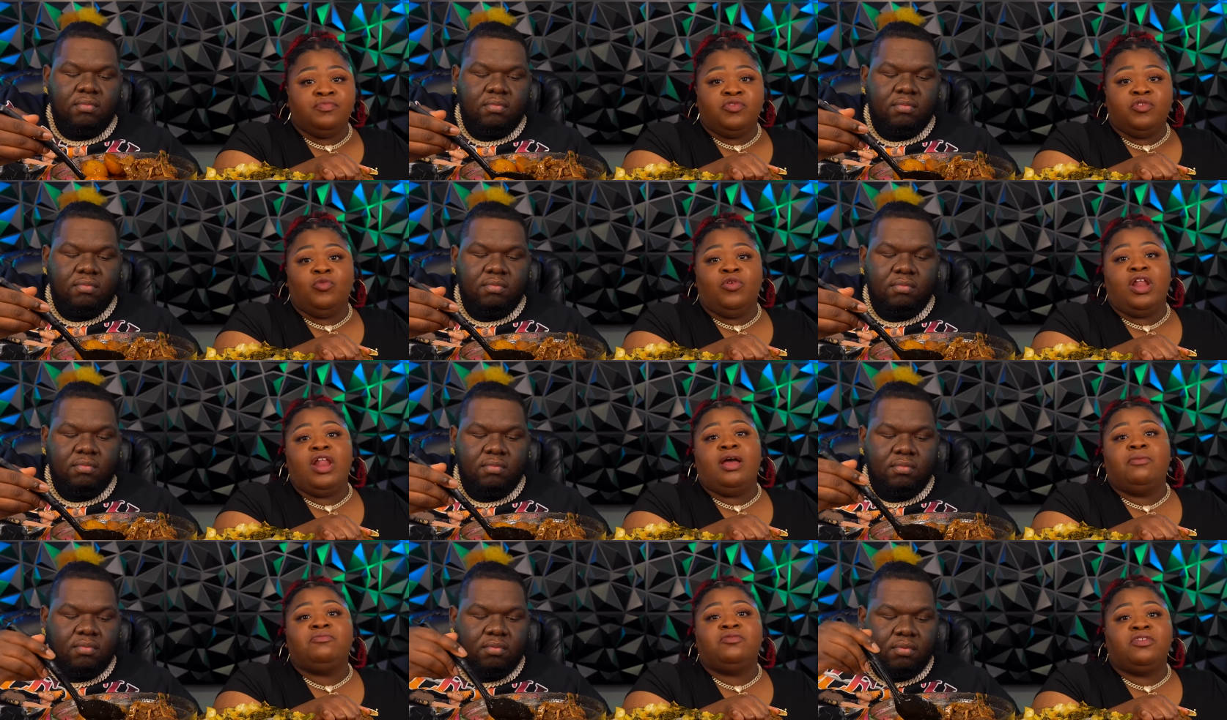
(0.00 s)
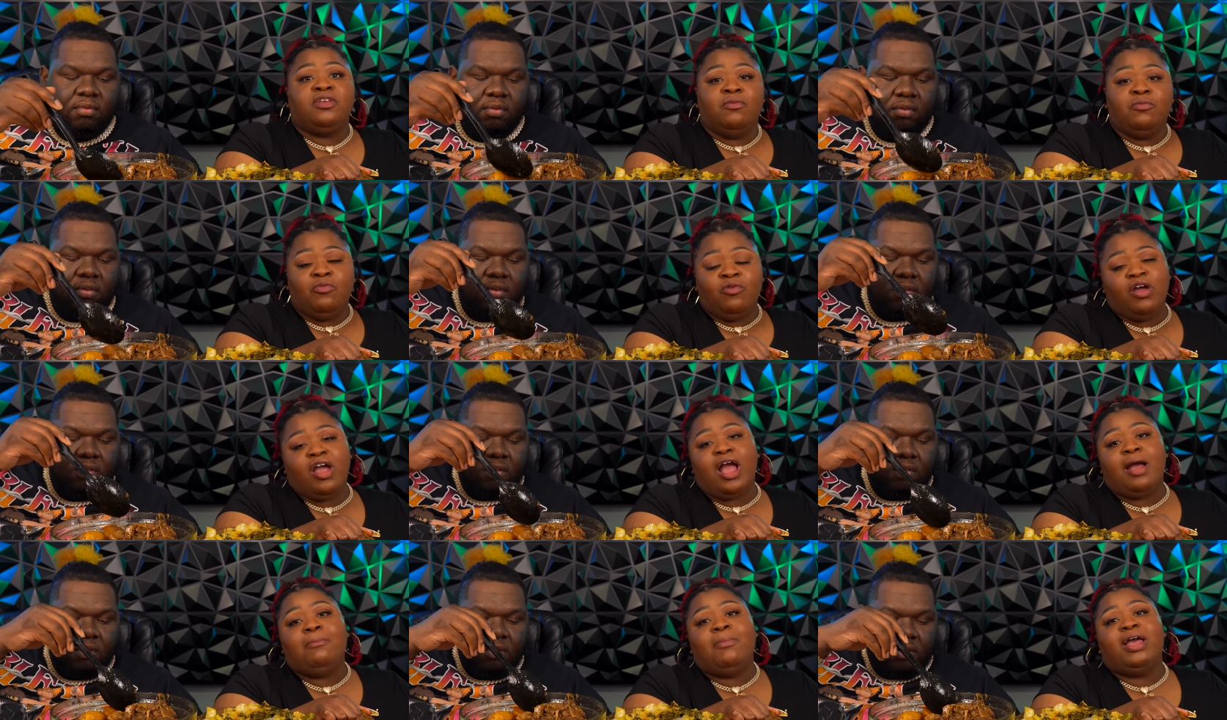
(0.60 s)
Speaker 1: when I'm
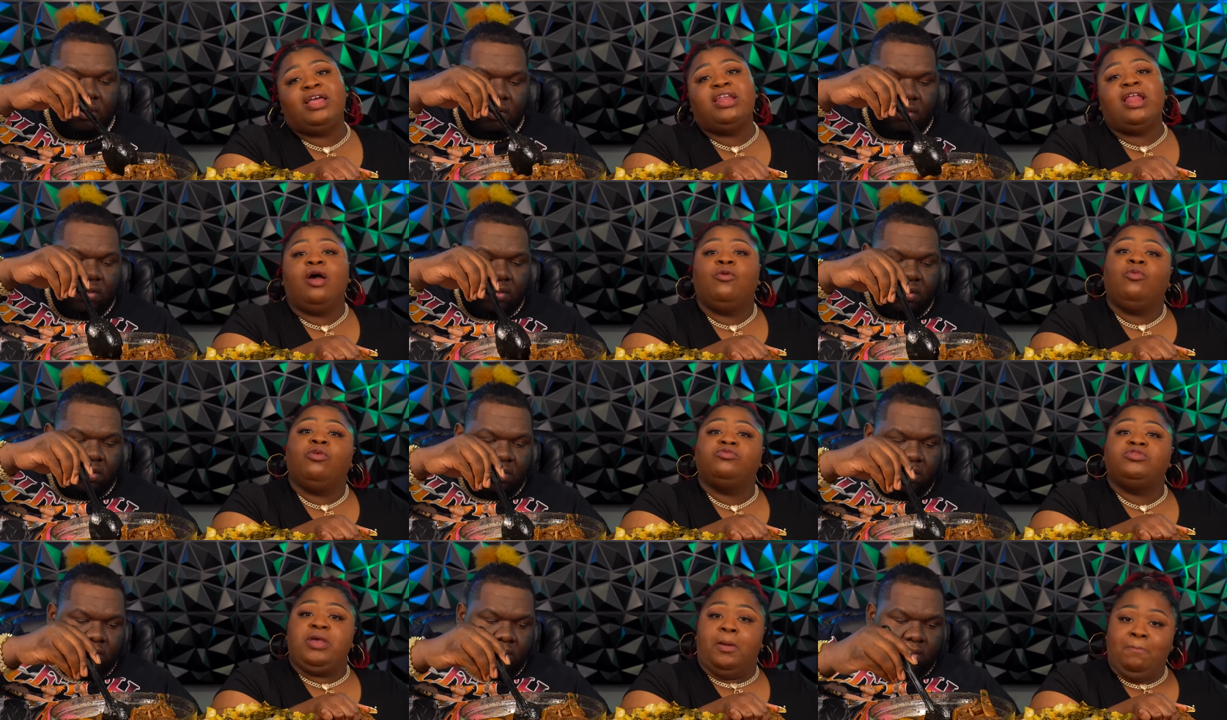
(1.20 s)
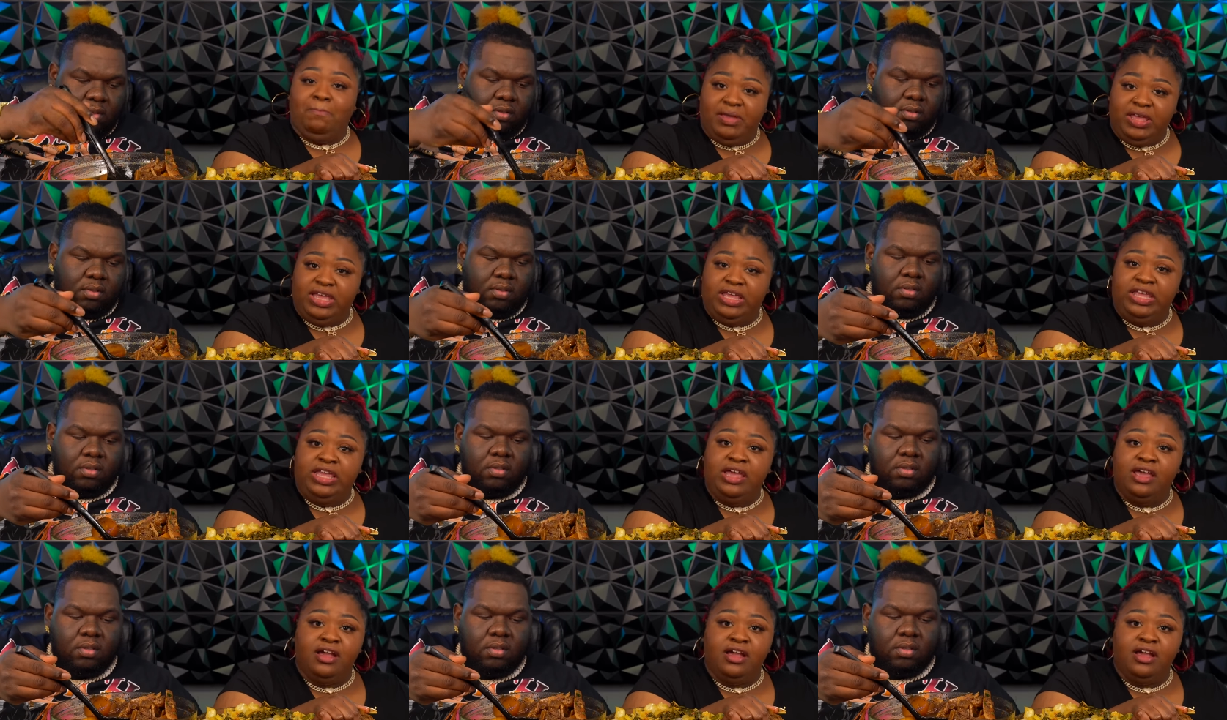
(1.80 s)
somewhere I might not want to be,